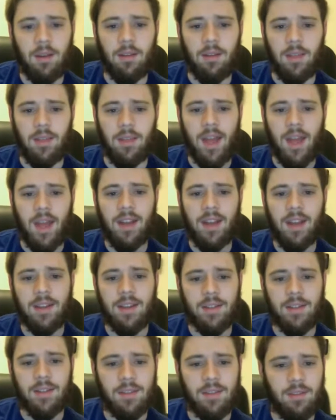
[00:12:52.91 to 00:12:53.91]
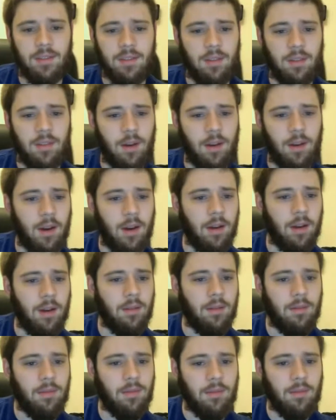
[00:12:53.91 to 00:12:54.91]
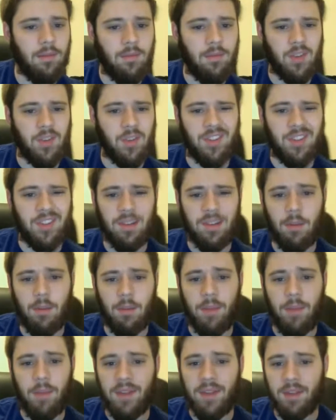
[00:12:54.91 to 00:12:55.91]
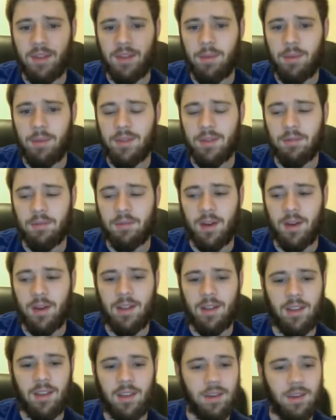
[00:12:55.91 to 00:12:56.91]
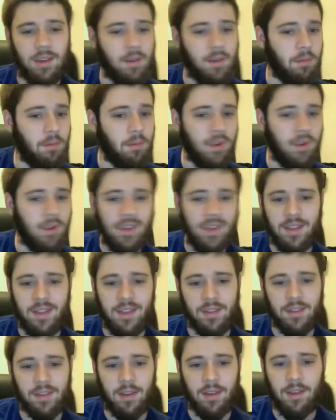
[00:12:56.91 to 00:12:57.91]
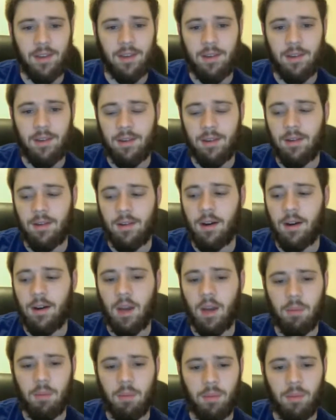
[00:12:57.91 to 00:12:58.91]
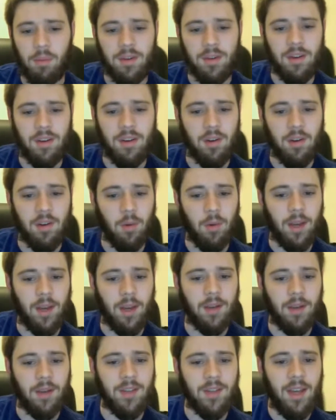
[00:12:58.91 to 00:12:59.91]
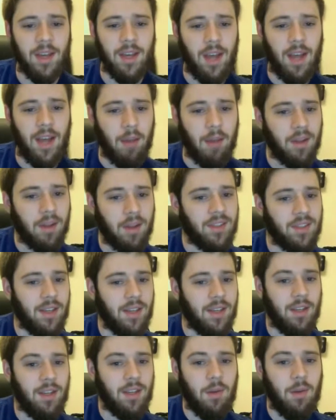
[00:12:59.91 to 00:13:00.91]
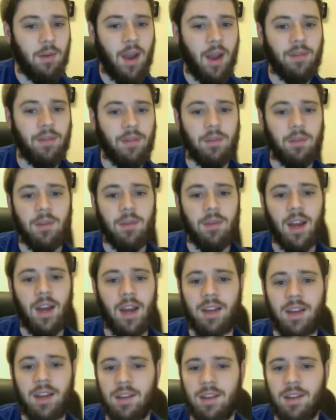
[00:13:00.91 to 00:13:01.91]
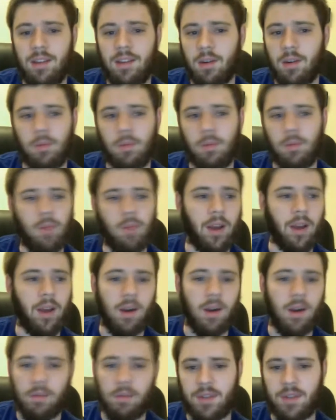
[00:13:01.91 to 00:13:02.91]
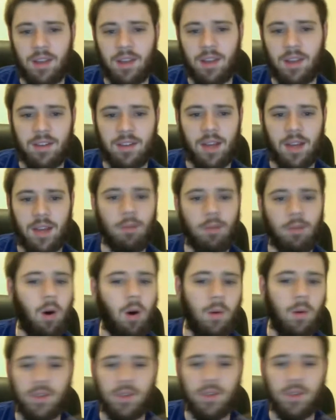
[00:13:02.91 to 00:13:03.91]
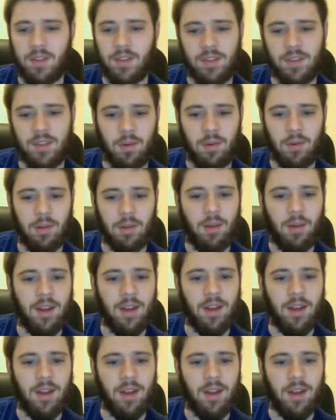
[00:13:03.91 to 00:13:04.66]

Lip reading: that is just a basic piece of training that you can really easily implement into your workouts. I'm not saying that you have to 100% of the time always listen to what your body